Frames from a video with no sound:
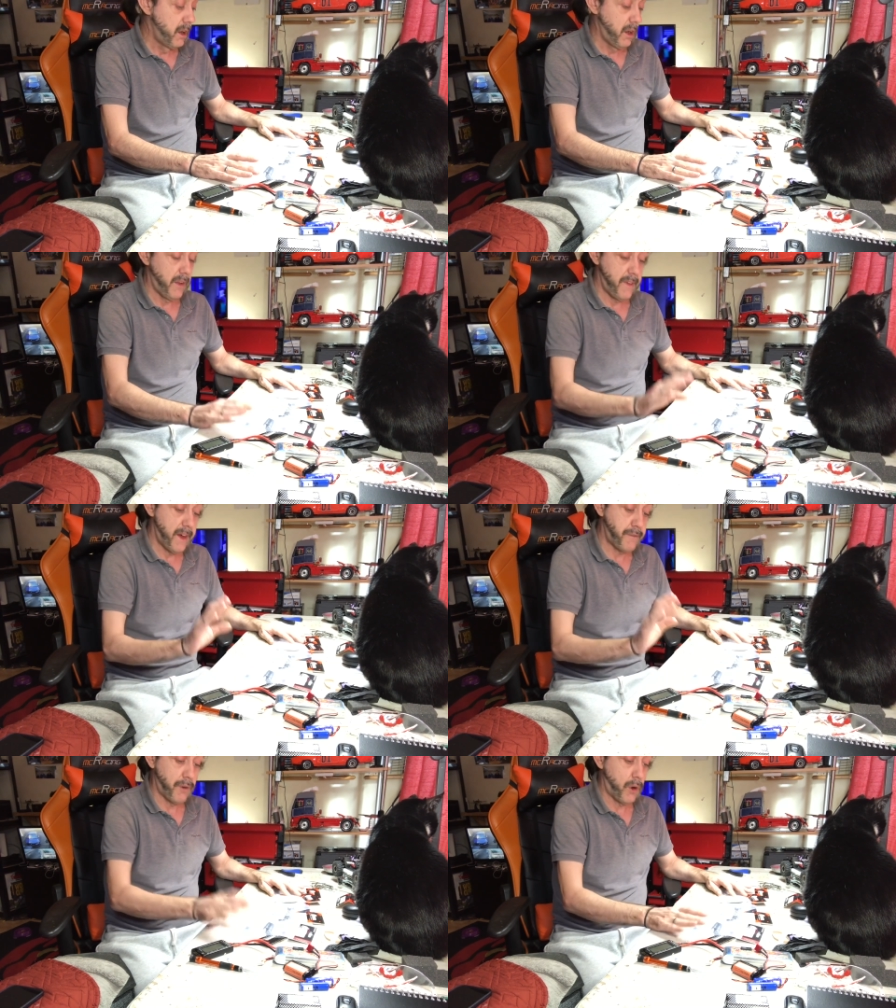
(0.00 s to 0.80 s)
And
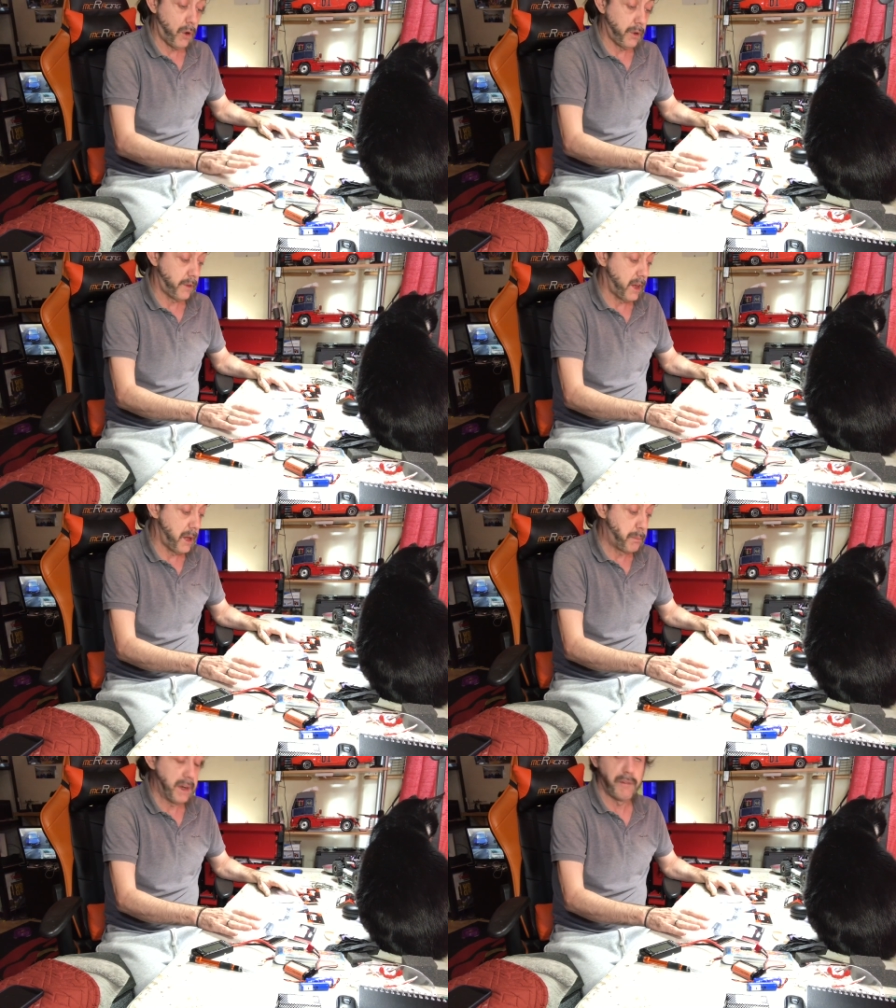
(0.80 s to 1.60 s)
therefore the
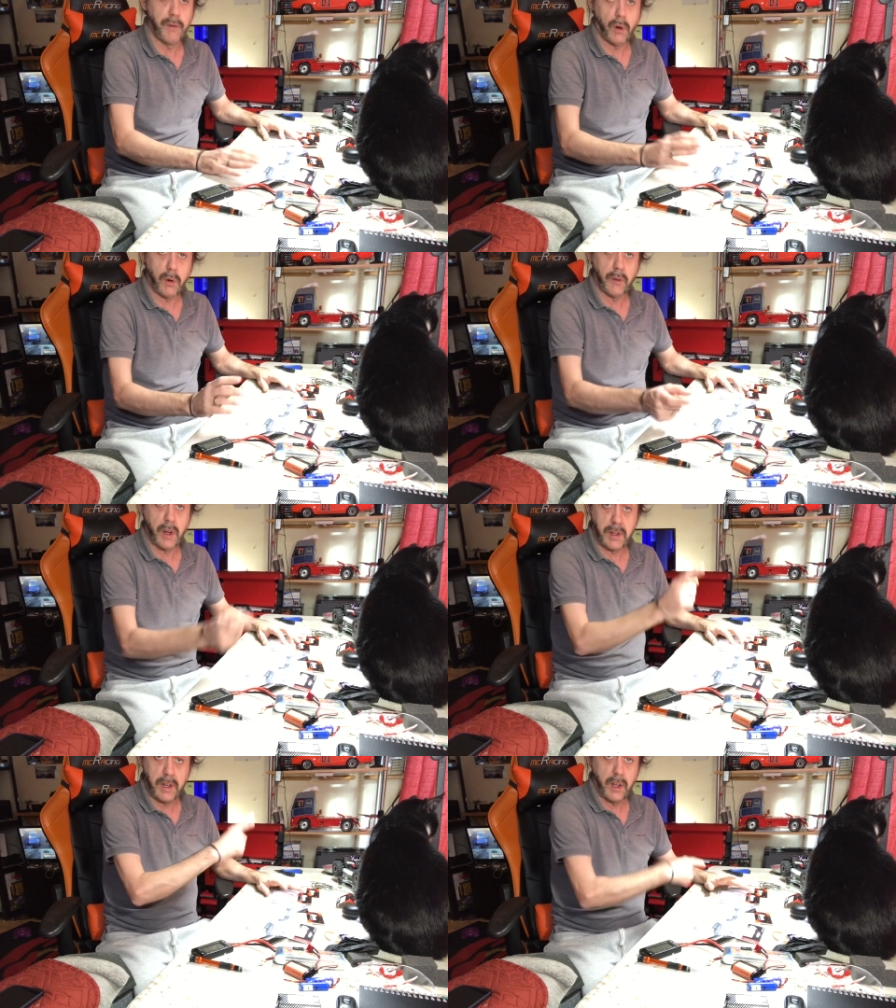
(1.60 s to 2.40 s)
Bigfoot that I
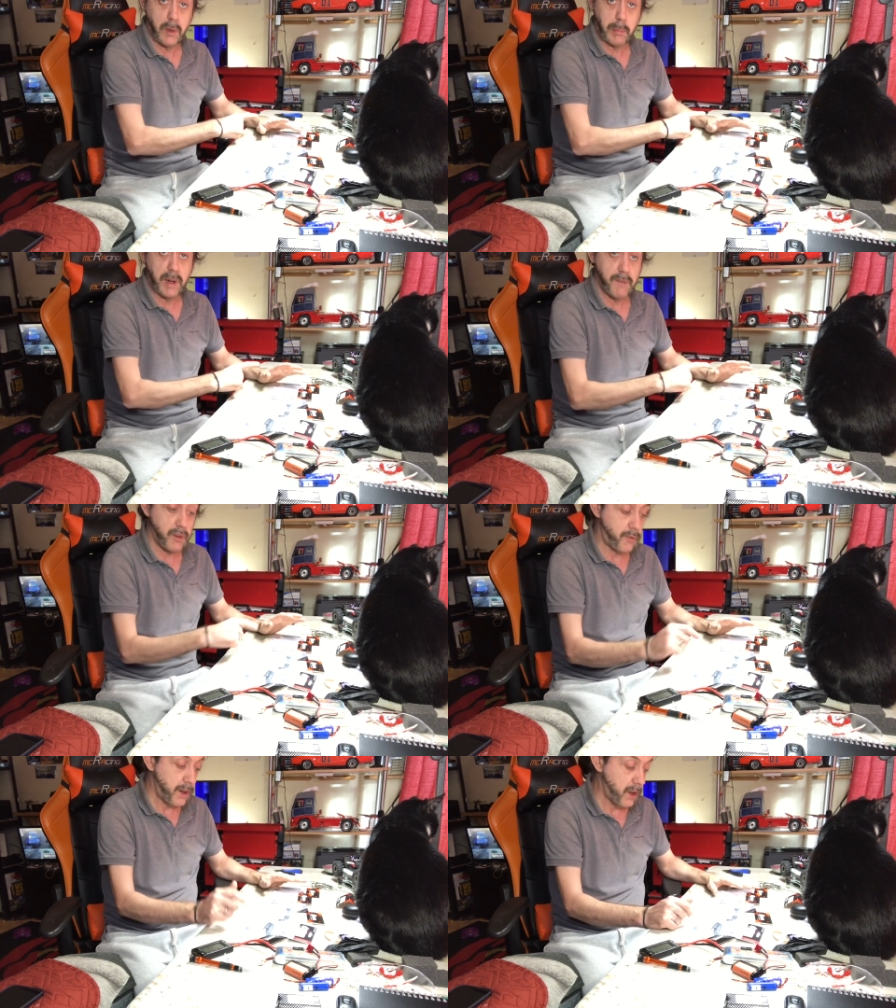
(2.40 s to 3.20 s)
did in the previous
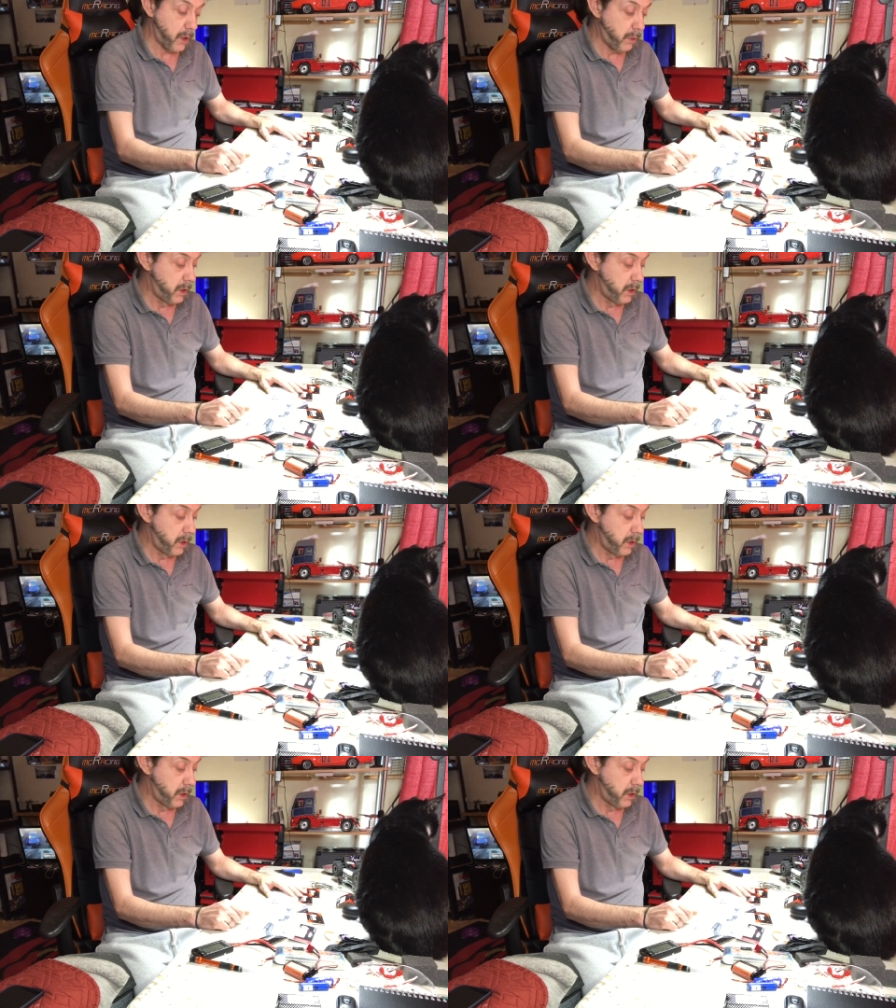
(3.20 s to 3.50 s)
video.